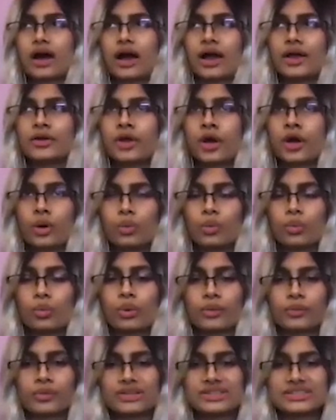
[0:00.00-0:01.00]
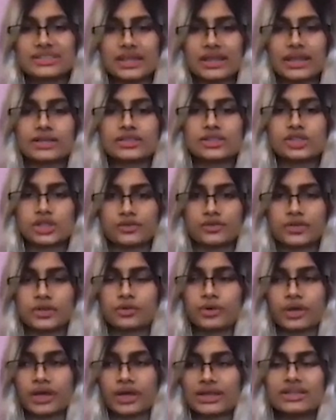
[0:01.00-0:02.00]
I know when we say shifting
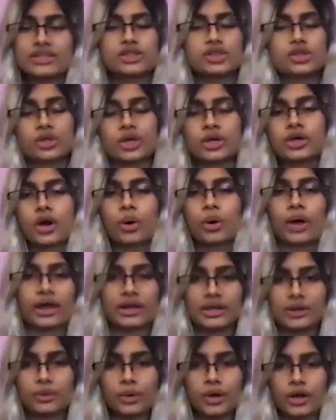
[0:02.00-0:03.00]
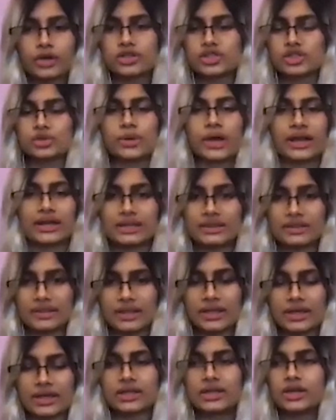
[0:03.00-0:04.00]
realities, you can go anywhere, do
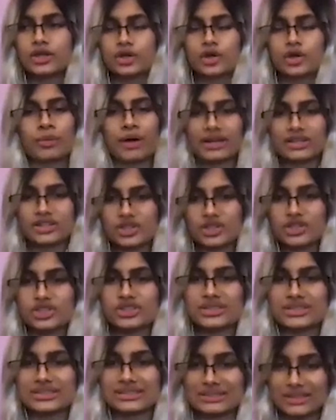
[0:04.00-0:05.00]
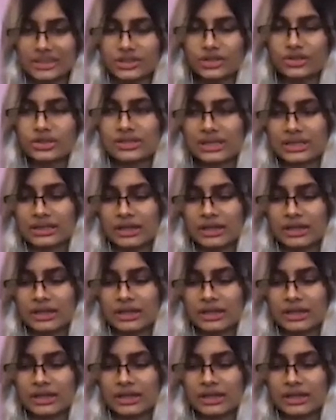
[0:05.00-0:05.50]
anything. Your imagination is literally the